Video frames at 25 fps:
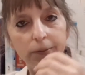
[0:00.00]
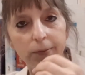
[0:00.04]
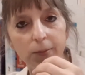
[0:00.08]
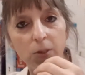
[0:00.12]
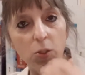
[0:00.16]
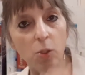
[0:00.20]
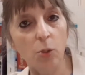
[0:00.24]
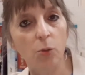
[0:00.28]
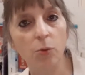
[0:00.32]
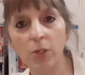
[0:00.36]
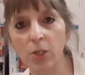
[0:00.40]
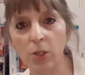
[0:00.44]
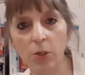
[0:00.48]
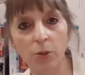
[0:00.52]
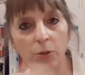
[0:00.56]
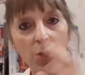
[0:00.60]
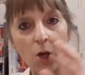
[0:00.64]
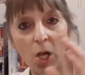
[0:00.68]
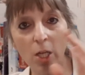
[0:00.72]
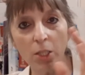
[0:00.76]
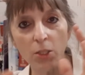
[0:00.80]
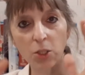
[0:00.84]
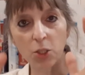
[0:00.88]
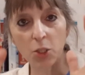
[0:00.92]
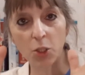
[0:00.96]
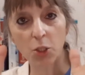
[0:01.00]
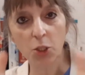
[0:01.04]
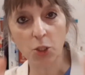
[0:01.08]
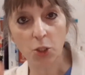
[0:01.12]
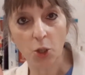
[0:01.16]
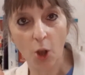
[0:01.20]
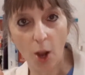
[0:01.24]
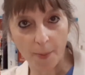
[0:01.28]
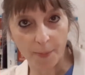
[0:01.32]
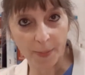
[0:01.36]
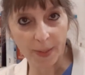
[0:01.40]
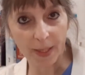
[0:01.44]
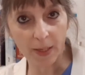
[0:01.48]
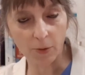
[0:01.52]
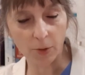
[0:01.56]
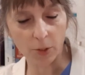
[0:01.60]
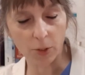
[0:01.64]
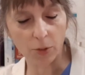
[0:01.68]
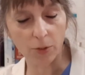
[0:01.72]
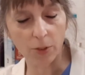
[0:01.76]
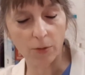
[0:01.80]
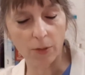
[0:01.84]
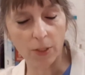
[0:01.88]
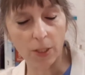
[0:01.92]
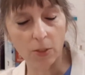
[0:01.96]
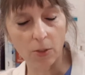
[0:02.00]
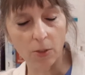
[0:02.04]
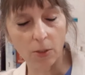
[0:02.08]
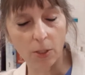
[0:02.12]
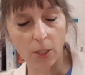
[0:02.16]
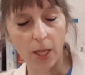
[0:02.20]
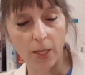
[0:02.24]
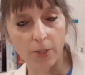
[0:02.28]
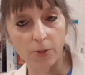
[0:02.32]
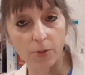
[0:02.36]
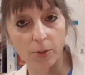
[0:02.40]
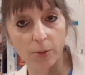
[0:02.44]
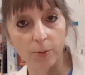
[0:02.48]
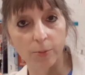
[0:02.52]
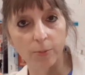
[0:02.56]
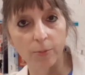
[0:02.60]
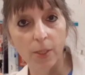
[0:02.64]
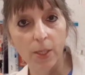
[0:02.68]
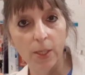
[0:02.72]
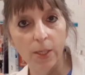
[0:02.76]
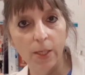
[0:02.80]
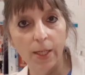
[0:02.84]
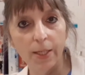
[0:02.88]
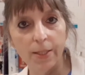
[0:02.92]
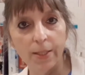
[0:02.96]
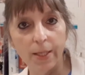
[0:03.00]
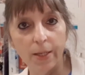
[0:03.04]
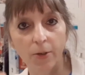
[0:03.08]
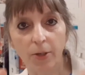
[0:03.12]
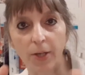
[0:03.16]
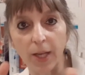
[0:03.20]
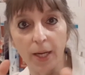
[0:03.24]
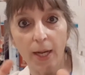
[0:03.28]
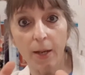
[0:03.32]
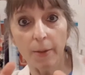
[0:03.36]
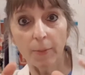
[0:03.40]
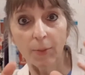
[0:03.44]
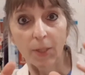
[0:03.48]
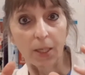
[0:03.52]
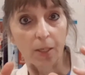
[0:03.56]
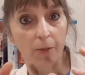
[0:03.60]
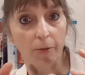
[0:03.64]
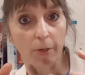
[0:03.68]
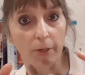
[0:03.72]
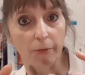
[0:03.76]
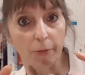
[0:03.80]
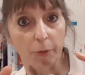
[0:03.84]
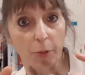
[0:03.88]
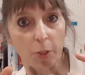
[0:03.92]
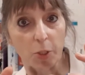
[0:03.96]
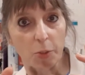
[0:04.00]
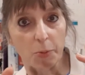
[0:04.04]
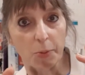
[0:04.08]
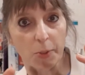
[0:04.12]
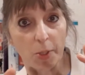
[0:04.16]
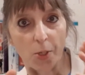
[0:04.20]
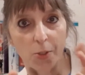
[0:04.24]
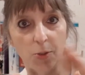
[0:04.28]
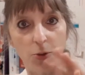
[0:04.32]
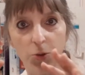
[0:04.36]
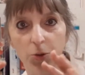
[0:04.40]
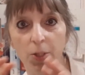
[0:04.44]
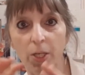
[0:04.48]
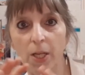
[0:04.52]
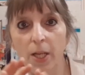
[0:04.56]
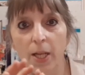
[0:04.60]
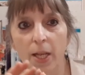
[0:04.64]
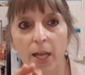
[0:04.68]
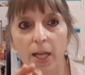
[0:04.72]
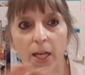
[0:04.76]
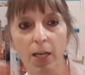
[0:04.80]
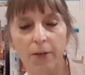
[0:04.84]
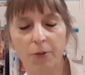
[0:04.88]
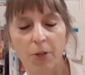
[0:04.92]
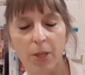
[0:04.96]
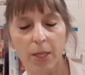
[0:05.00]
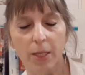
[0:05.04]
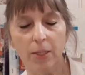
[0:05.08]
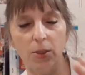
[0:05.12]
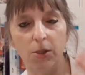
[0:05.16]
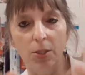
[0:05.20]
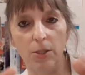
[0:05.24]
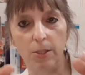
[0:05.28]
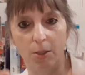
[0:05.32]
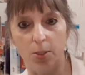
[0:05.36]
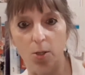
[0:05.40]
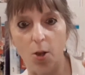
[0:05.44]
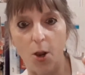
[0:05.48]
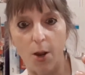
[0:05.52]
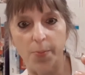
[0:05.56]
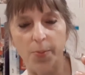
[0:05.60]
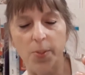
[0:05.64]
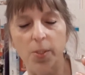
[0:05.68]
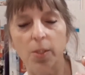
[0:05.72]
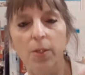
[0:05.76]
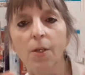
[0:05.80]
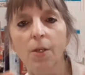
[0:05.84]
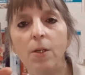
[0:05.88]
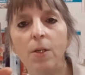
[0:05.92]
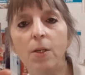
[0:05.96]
So you're not stopping what you're doing in your classroom and saying, okay, now I'm getting ready for Christmas concert, and everything just stops.